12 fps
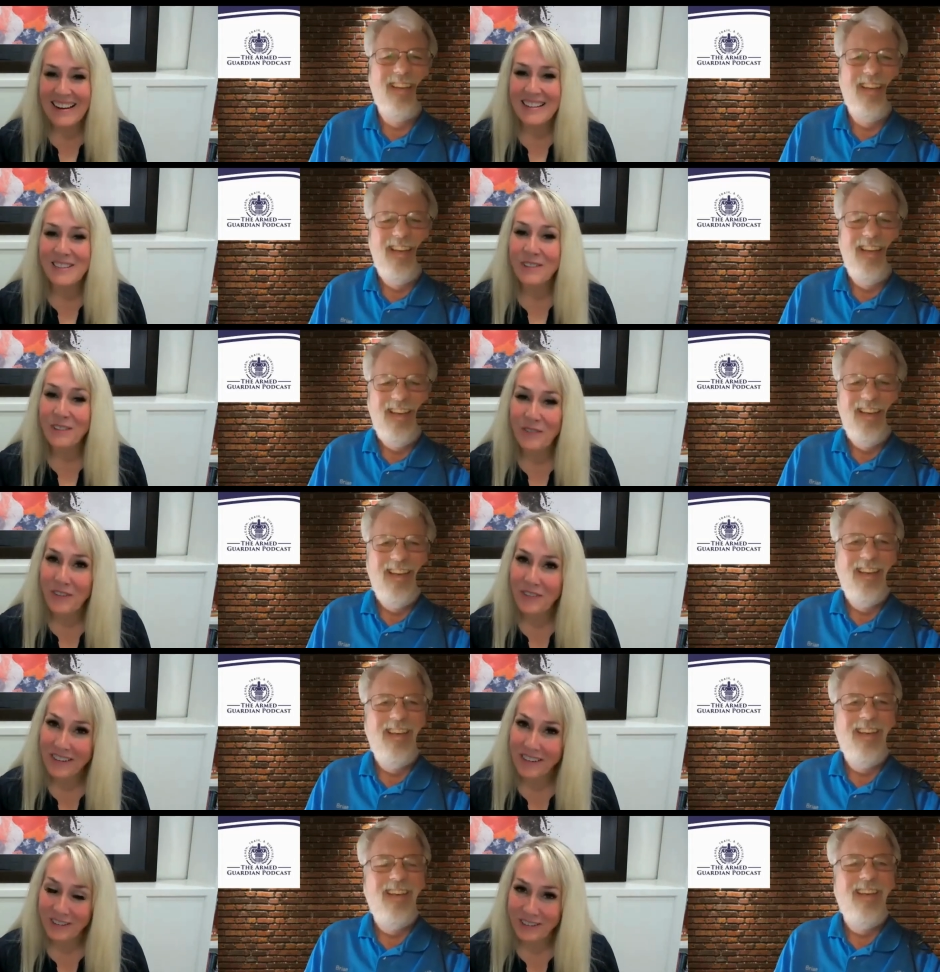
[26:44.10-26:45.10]
Speaker 1: and it's only
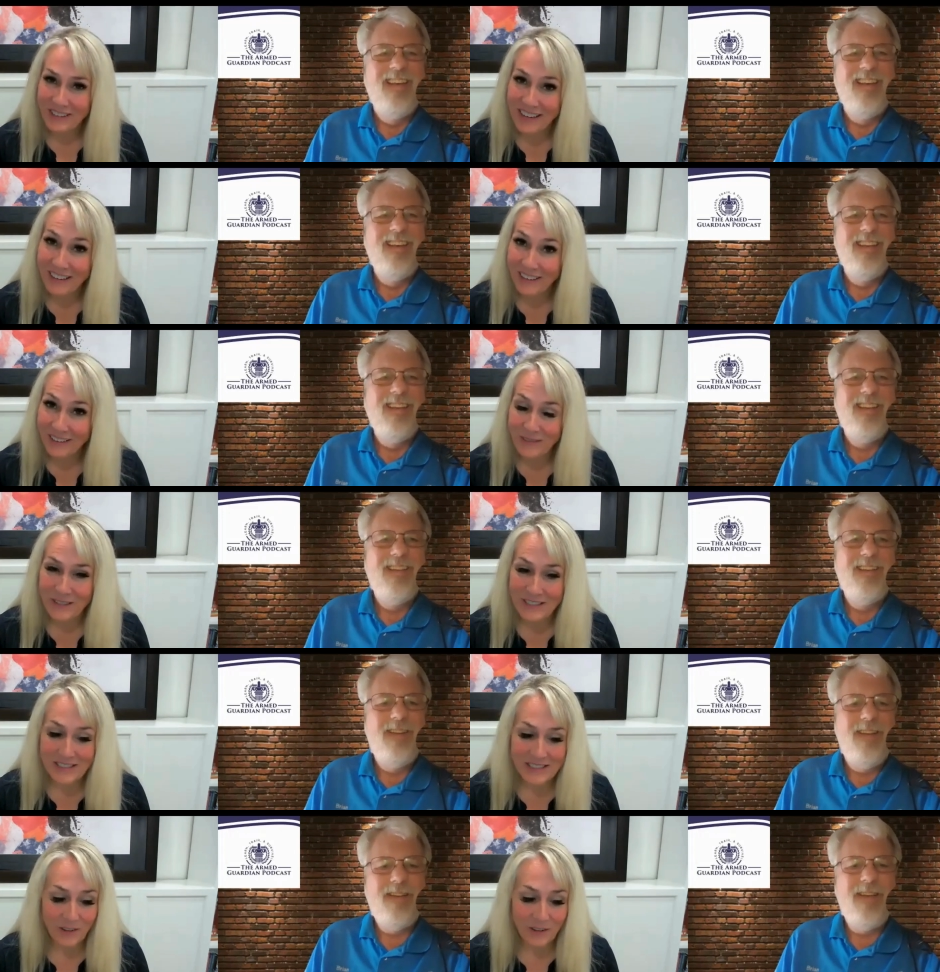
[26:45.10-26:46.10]
$50 a year,
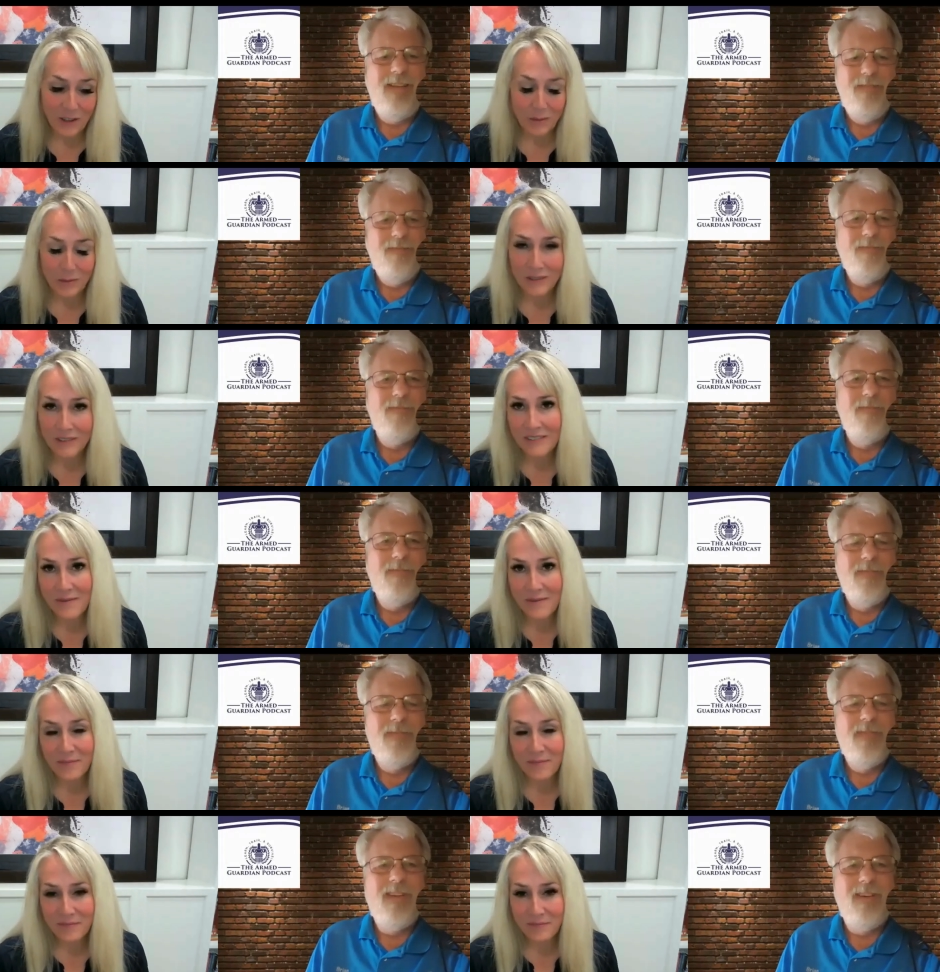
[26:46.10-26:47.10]
which is incredible.
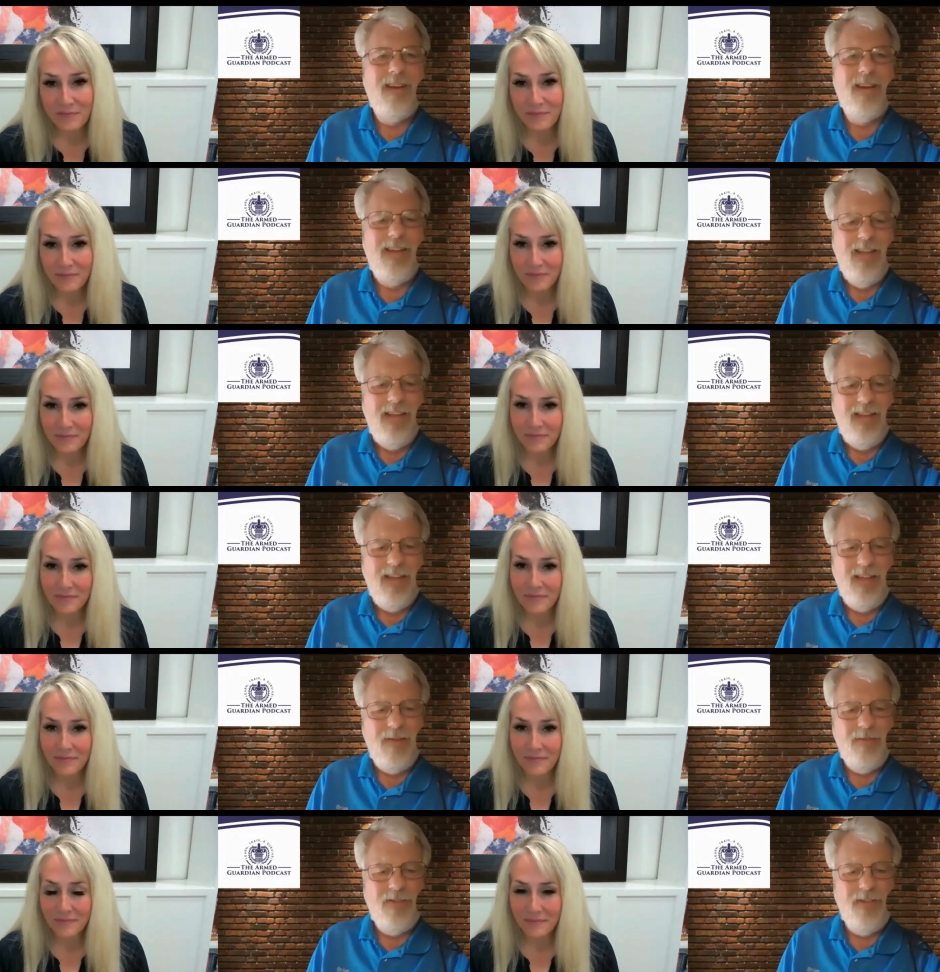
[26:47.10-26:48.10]
Speaker 2: All right. Yeah,
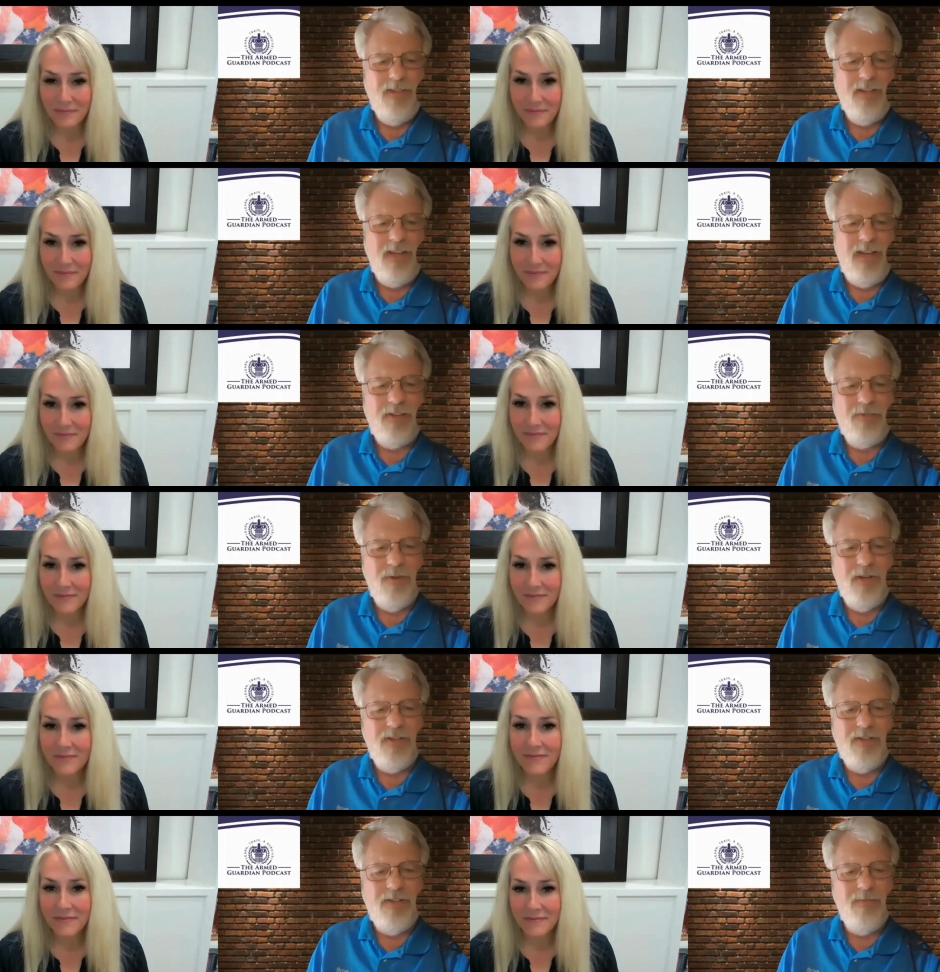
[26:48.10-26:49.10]
that was the, the next
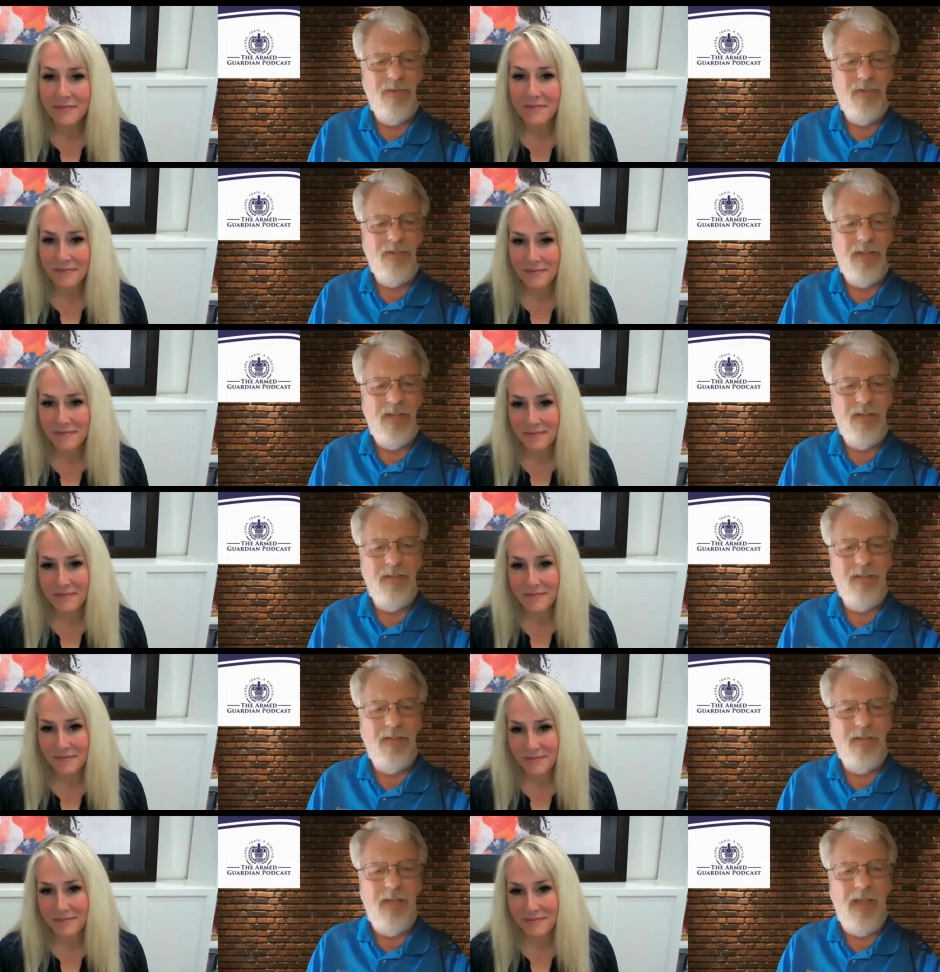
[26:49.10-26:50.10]
question was uh
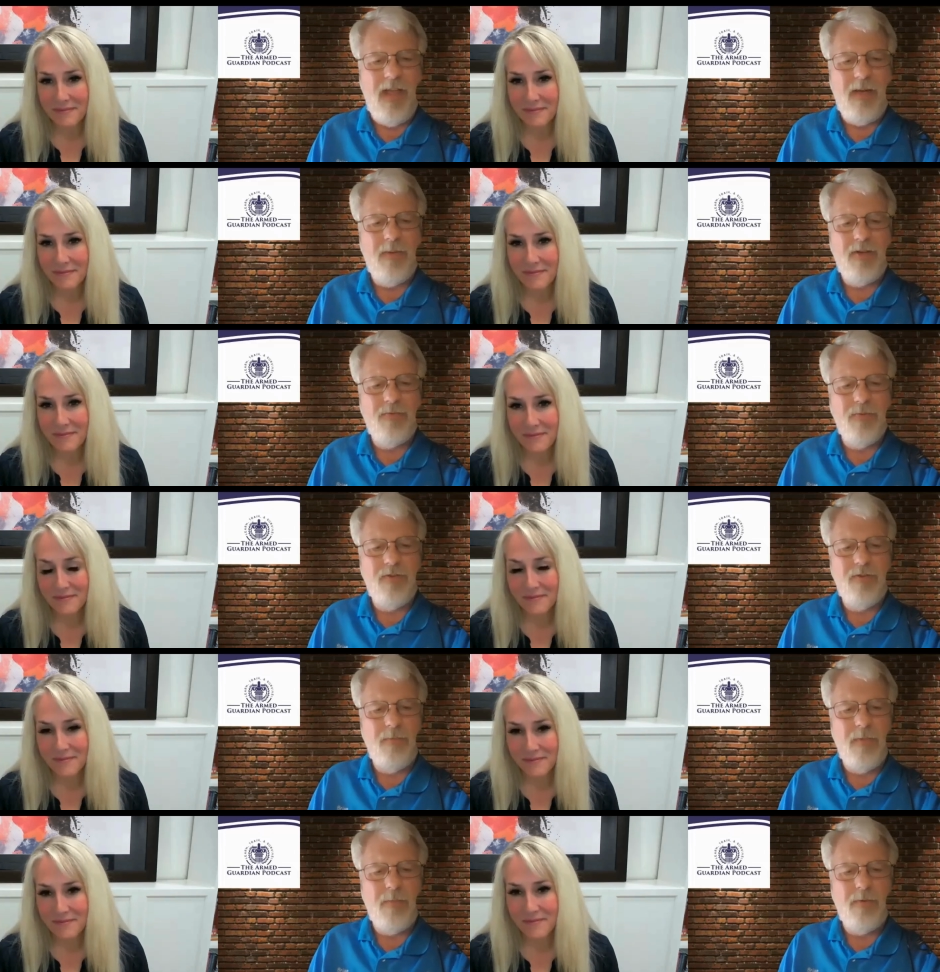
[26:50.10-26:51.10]
the how much was
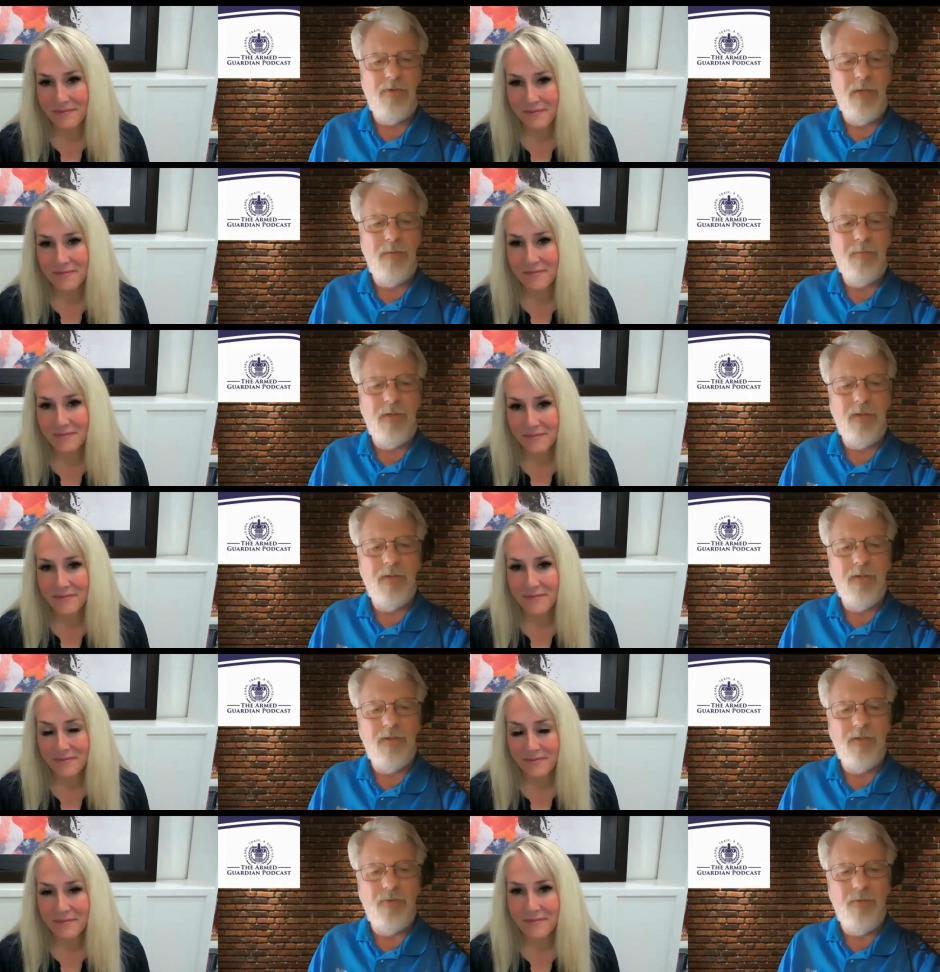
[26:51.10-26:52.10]
the membership to
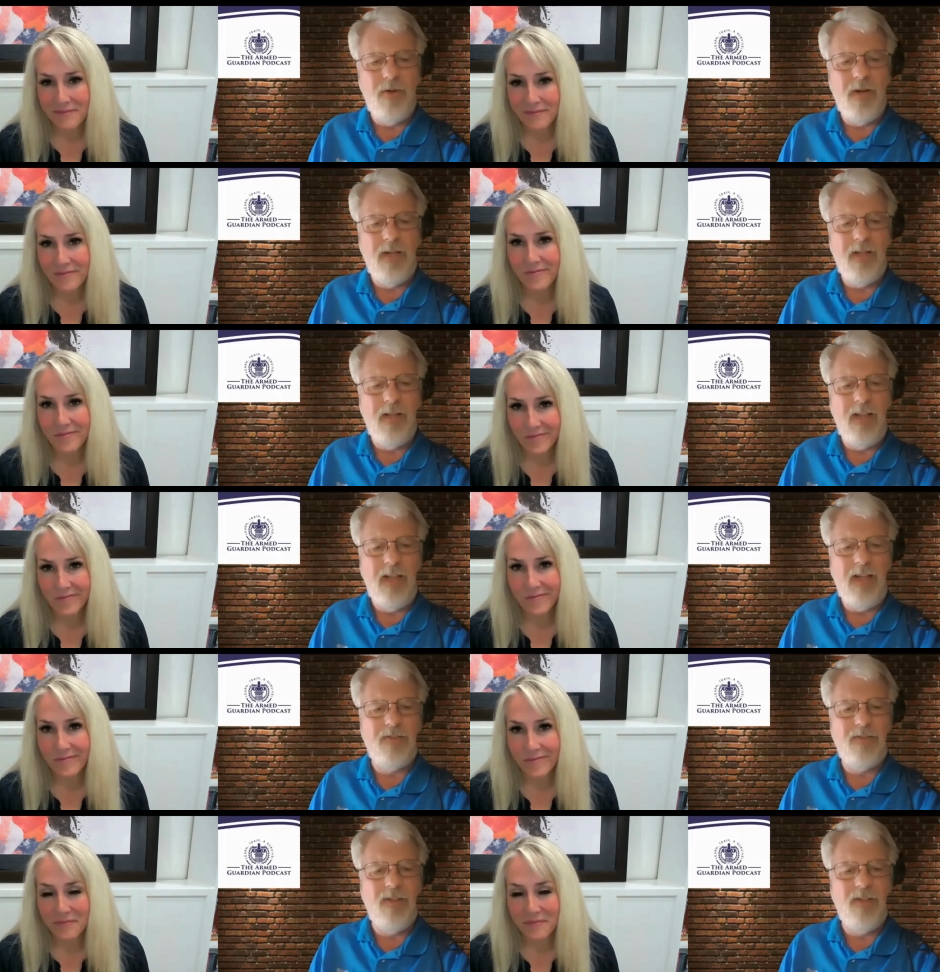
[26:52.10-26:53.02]
to join and and that's